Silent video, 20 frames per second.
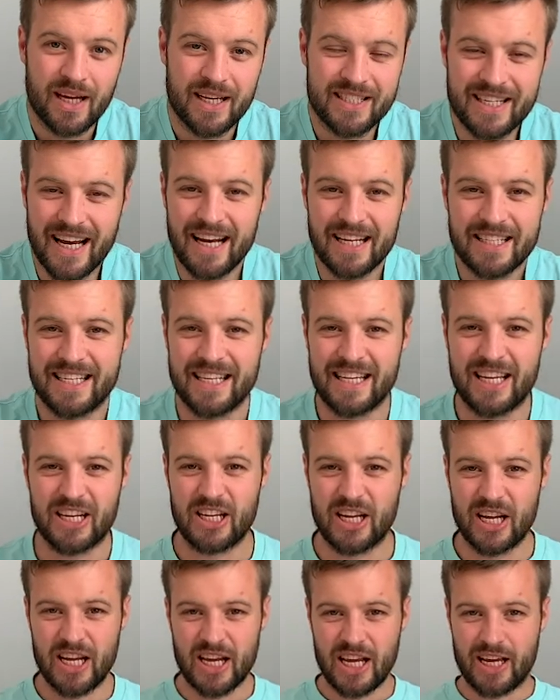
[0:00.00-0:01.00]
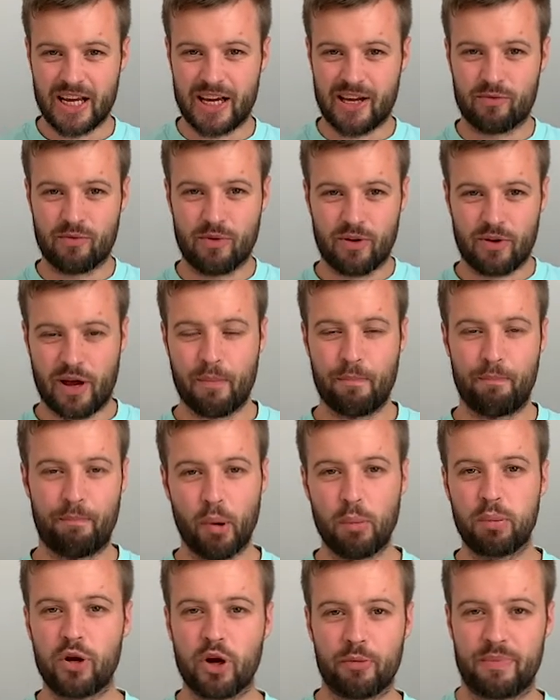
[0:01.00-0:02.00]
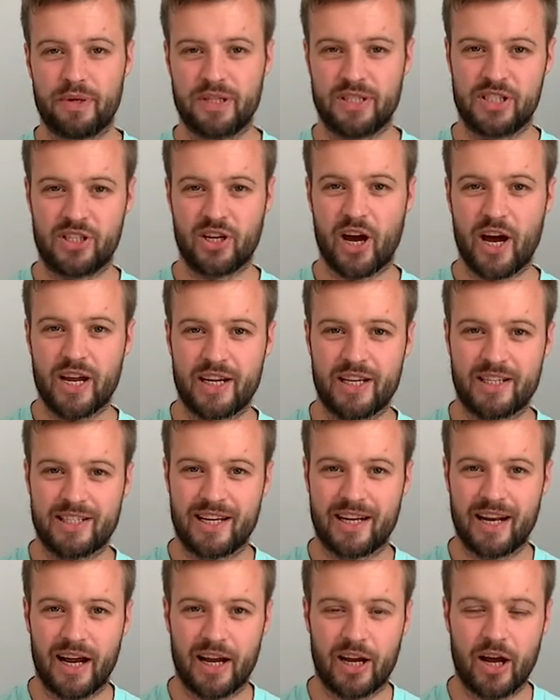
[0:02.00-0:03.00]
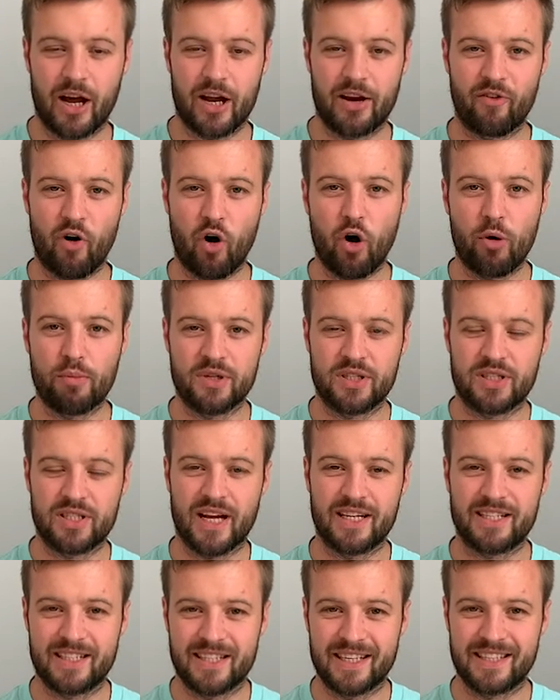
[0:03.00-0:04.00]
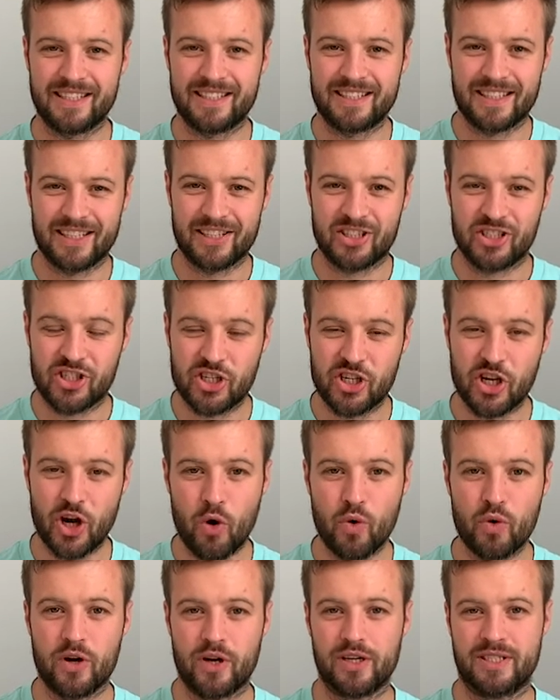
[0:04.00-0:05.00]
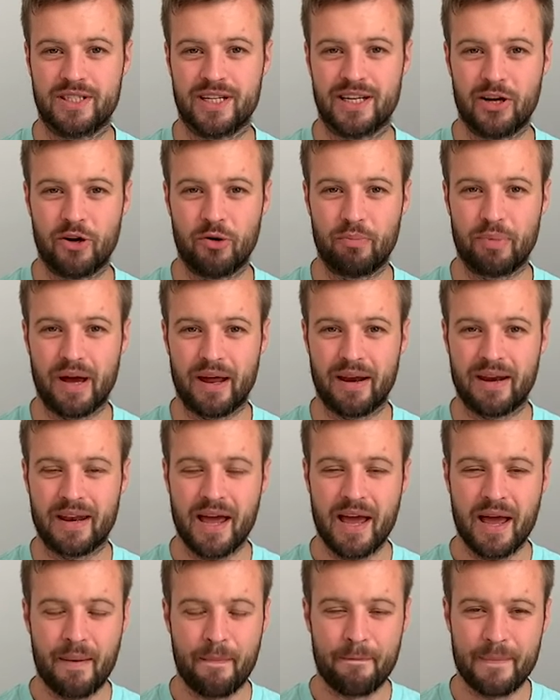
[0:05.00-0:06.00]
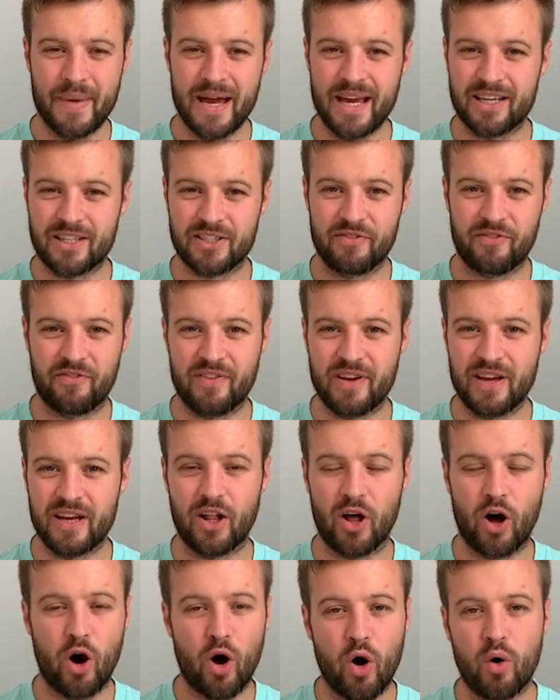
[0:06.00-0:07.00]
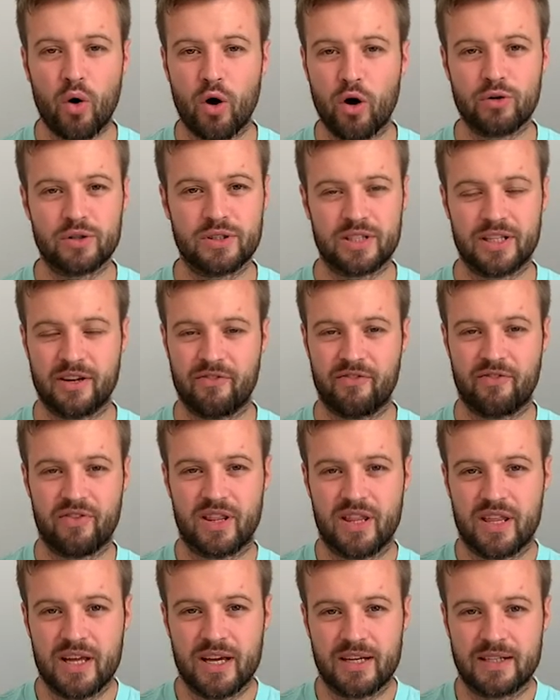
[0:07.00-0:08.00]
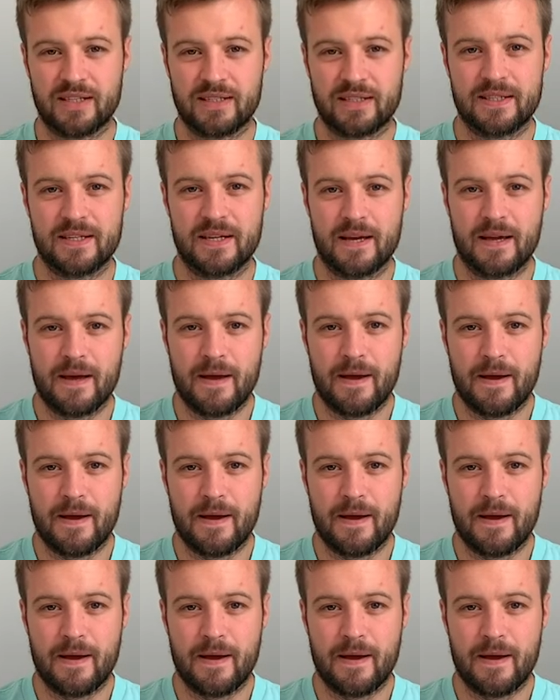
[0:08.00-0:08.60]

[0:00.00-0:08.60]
And jealousy can, can, can bubble up inside us and, and kind of almost start to, to choke us a little bit and make us feel a whole host of different things.